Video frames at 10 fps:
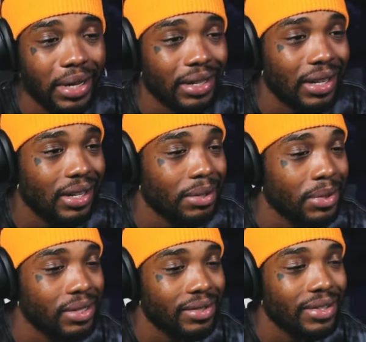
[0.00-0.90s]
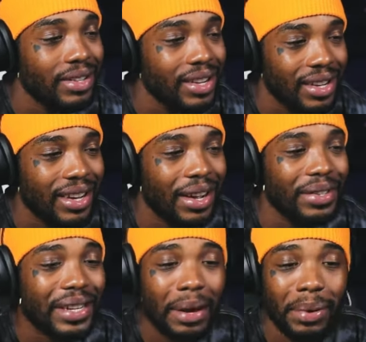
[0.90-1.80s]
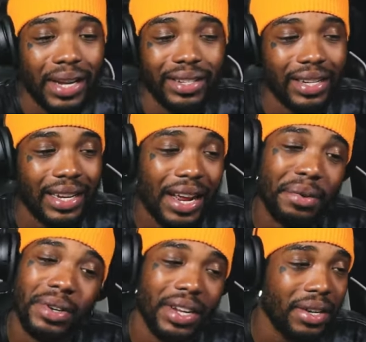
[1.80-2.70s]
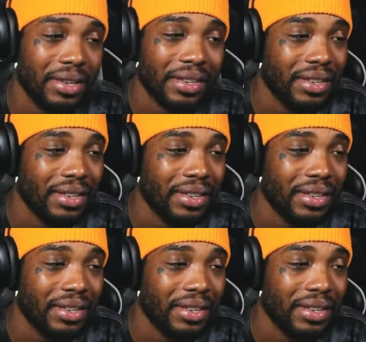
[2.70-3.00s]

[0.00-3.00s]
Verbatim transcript: his ass, bro. I was that not passing it. I don't up. care. I